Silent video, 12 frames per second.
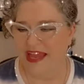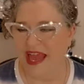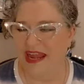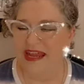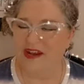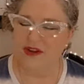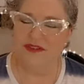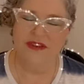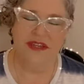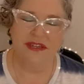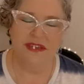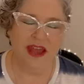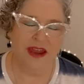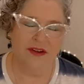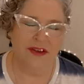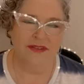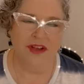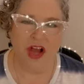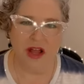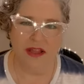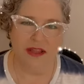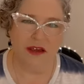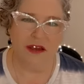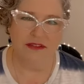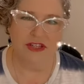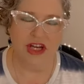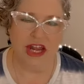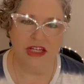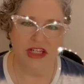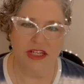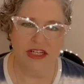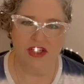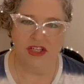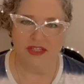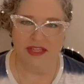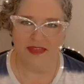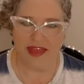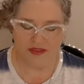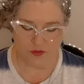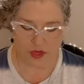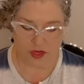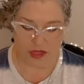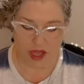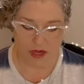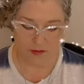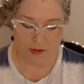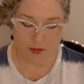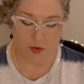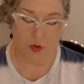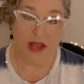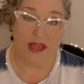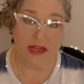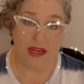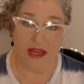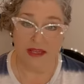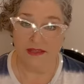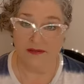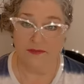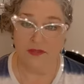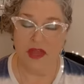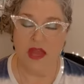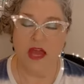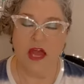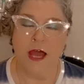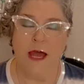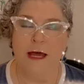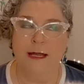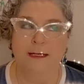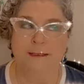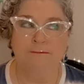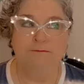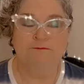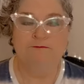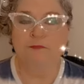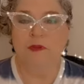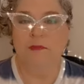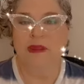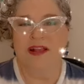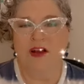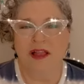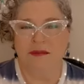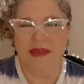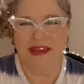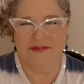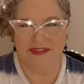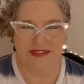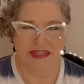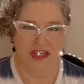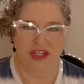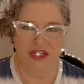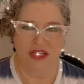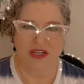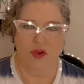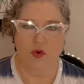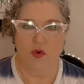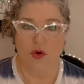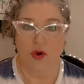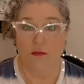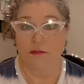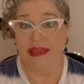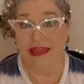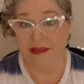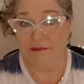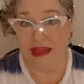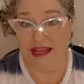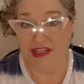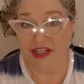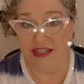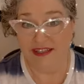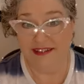And I don't even call it law of attraction. It's just that that's what a lot of people recognize. But I call it manifestation or making magic.